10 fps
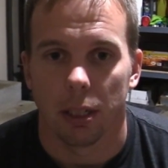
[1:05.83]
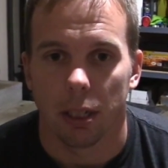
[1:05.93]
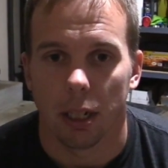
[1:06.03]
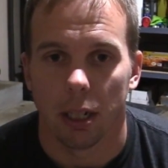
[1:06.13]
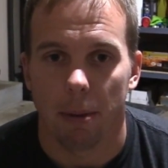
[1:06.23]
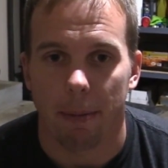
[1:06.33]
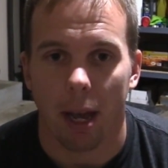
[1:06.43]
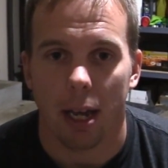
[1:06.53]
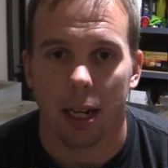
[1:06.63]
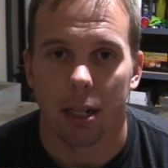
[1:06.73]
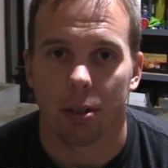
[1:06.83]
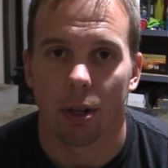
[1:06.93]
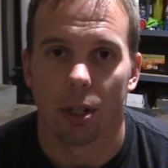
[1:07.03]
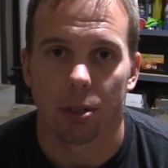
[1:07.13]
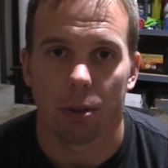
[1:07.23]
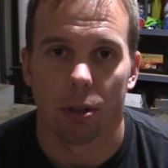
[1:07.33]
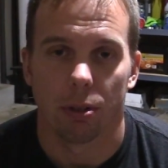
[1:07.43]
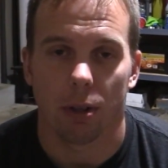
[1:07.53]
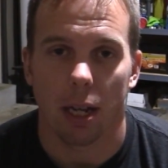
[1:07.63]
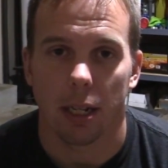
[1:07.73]
I'm kind of at a
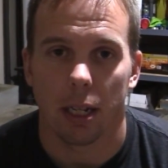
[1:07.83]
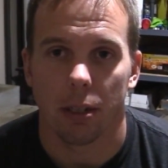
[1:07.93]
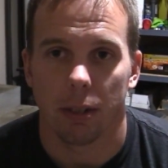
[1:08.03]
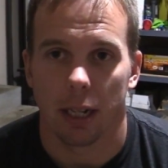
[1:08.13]
crossroads right now,